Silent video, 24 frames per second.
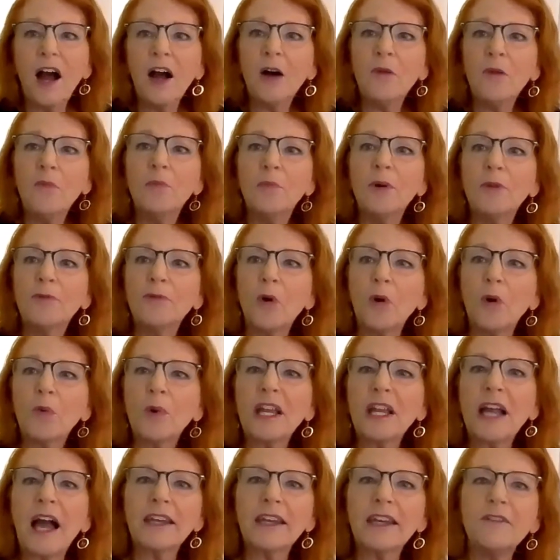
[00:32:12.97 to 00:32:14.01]
Before
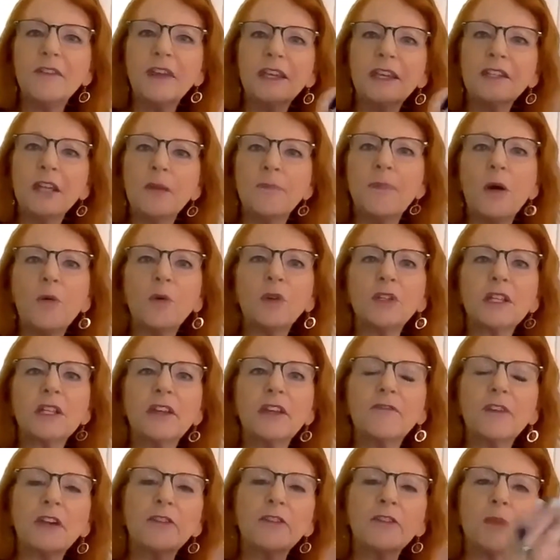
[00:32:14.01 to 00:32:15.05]
we kind of end up, I want to
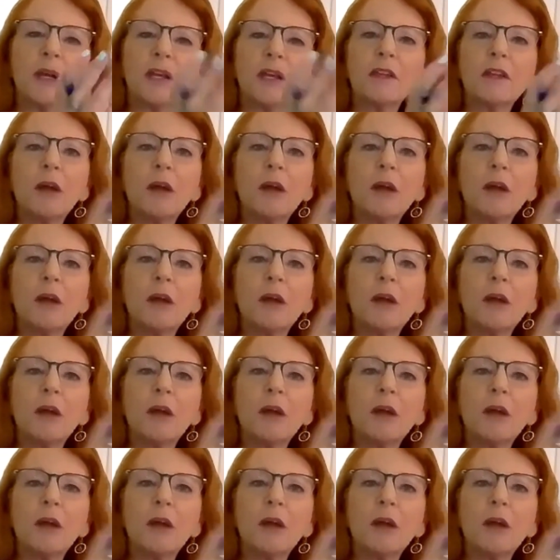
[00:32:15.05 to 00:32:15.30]
give everybody